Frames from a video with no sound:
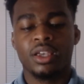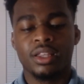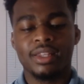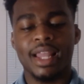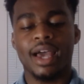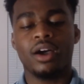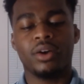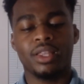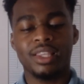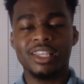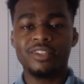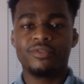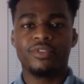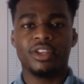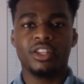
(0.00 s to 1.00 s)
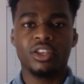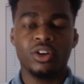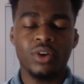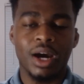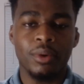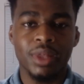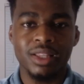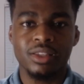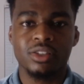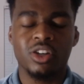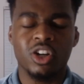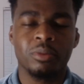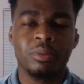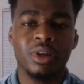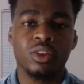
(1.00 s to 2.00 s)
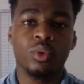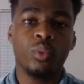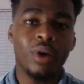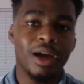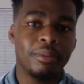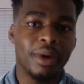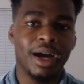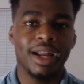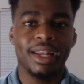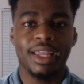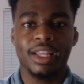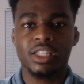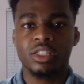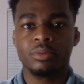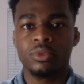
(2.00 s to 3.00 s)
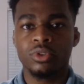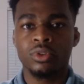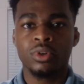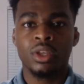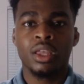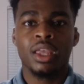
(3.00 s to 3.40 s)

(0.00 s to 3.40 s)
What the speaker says: Now, in this video, I would like to talk about the why behind Ansible